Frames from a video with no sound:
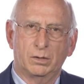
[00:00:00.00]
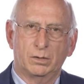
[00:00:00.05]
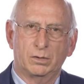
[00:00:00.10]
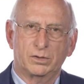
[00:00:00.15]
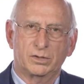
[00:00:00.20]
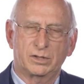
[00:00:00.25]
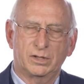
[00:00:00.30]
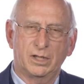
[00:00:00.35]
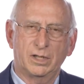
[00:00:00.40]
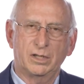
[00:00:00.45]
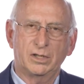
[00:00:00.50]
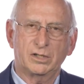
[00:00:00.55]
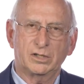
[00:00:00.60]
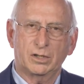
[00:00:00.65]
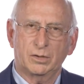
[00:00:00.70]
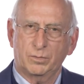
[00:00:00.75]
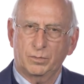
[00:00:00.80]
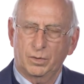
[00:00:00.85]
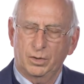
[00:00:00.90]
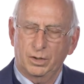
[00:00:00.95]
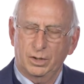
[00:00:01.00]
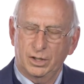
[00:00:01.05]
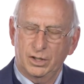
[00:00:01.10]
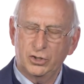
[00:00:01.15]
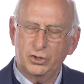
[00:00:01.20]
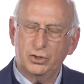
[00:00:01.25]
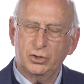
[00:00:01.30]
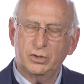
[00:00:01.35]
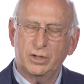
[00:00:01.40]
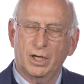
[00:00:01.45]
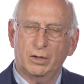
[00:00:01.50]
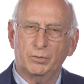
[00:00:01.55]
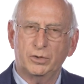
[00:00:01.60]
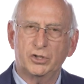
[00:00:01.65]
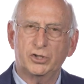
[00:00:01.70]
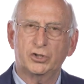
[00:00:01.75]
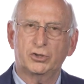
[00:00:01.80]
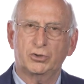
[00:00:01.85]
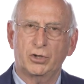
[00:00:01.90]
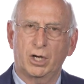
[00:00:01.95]
sin is an issue that we
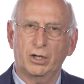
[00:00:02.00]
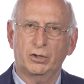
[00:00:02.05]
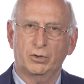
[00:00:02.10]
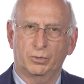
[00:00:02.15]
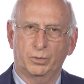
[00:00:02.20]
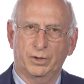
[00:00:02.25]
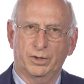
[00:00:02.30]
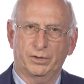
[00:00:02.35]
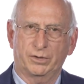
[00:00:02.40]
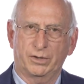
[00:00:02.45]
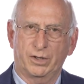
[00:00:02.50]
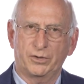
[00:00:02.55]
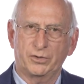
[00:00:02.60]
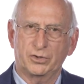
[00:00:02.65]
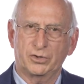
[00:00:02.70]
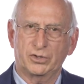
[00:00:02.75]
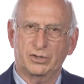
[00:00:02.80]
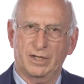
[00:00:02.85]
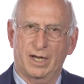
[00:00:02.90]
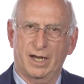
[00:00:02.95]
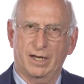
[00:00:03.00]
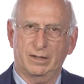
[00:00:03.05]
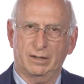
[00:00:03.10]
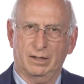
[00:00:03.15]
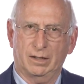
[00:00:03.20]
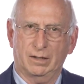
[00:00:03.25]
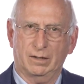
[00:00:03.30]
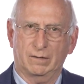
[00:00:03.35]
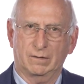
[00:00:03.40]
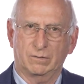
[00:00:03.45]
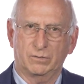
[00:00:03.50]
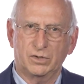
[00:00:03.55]
struggle with understanding.